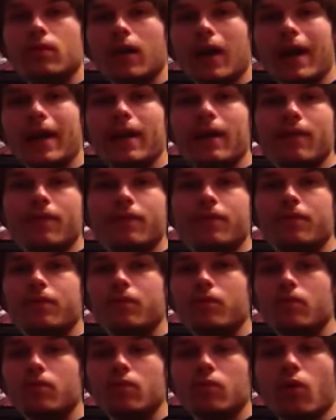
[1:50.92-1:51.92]
I give
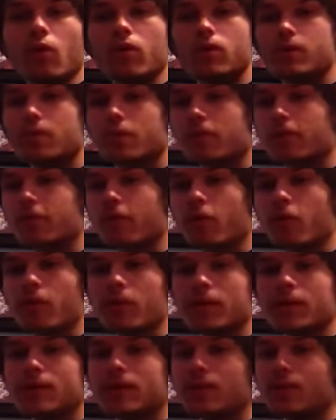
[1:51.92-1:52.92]
Lara's
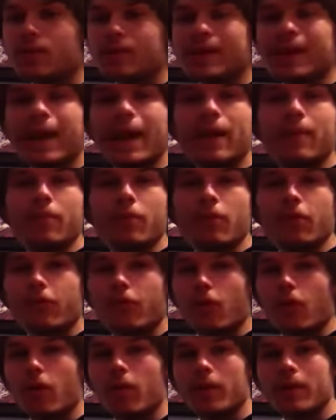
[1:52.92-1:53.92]
performance. It was an A
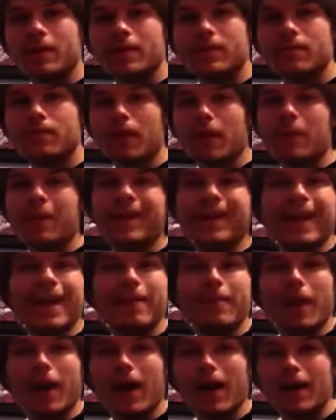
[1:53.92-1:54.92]
performance, maybe an A
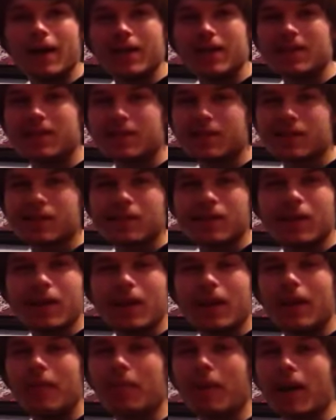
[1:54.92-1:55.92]
minus,
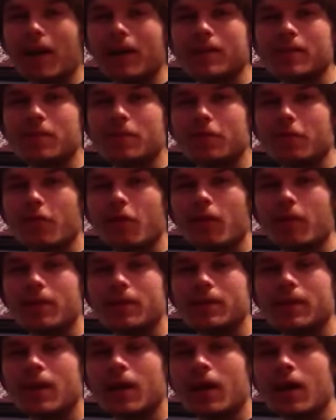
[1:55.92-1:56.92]
A minus
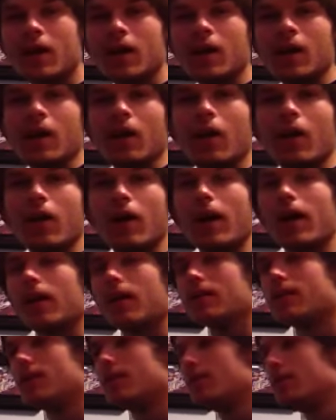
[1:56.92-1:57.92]
performance,
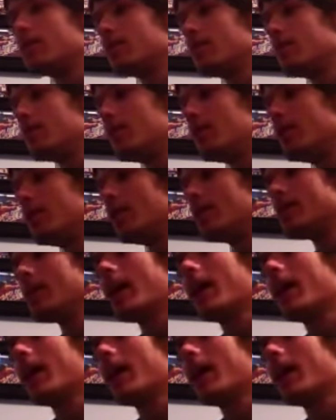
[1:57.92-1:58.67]
because his